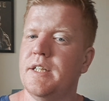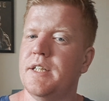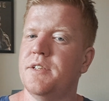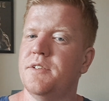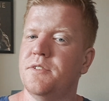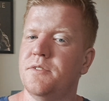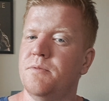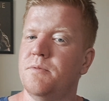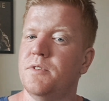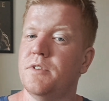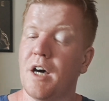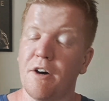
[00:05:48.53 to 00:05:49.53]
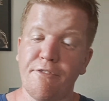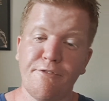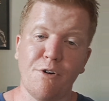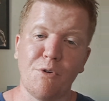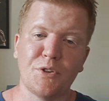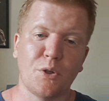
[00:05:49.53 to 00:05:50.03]
and now
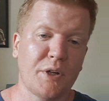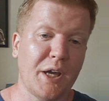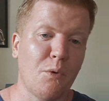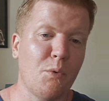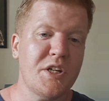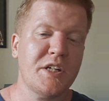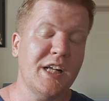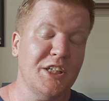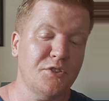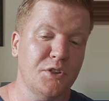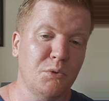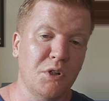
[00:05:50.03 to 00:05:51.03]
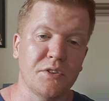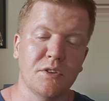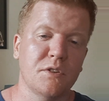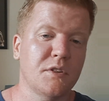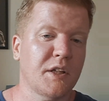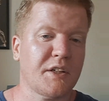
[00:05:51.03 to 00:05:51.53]
focus on, okay, which class do you want?
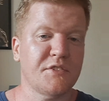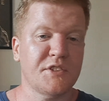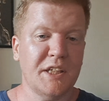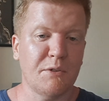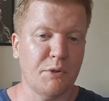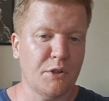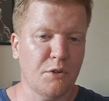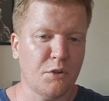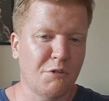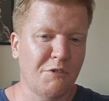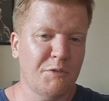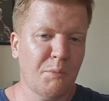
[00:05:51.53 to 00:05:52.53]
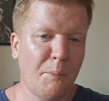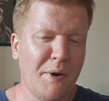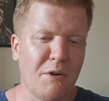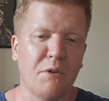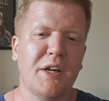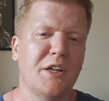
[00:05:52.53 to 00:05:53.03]
Like I said, we're gonna go with
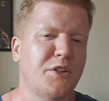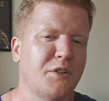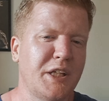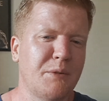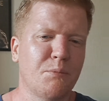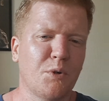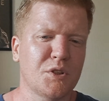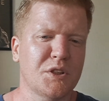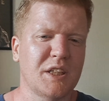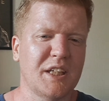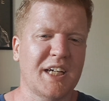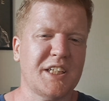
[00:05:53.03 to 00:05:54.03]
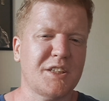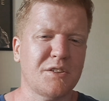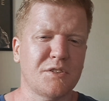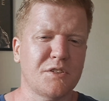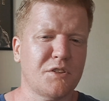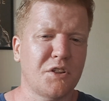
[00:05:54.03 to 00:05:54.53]
Barbarian. Okay, you need more like
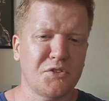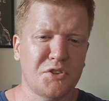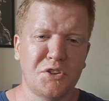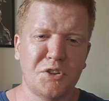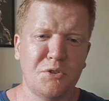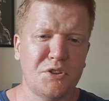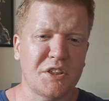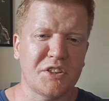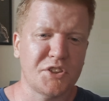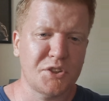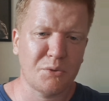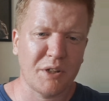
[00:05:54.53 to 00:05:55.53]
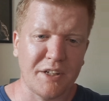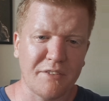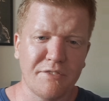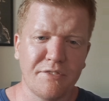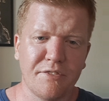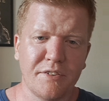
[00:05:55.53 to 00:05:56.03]
Constitution and
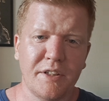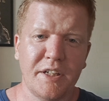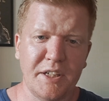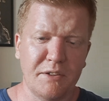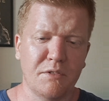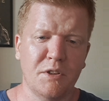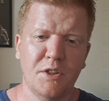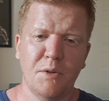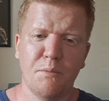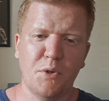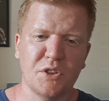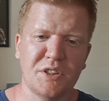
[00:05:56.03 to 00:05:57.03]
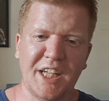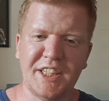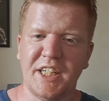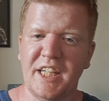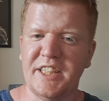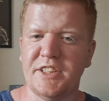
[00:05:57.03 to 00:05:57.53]
Strength here, because that
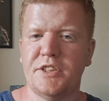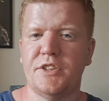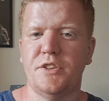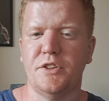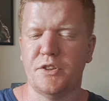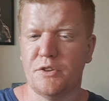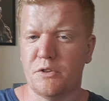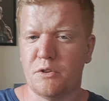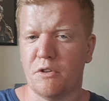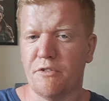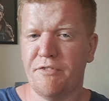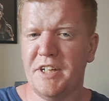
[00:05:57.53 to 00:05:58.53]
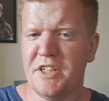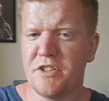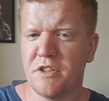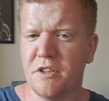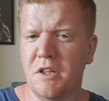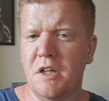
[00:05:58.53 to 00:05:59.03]
is a core
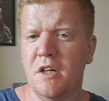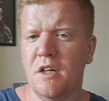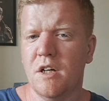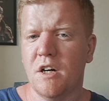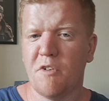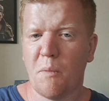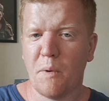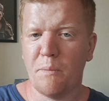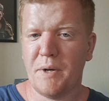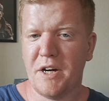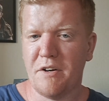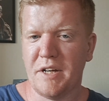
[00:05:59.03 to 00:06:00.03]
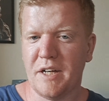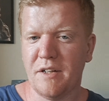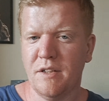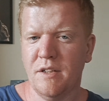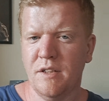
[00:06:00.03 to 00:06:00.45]
feature of a Barbarian,